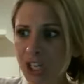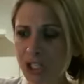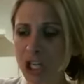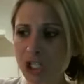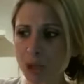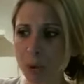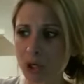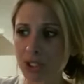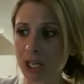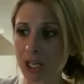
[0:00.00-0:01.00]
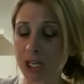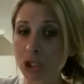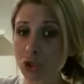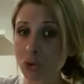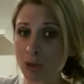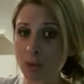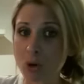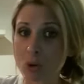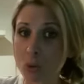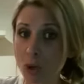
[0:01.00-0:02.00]
teach a person in treatment
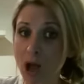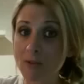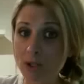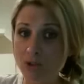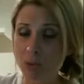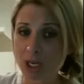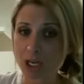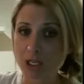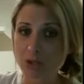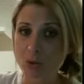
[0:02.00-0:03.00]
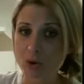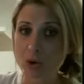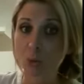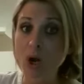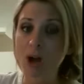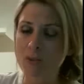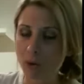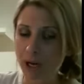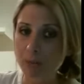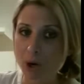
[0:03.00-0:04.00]
or who recovers from an eating disorder, or
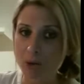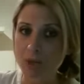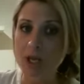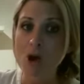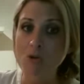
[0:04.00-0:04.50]
recovering, pardon me,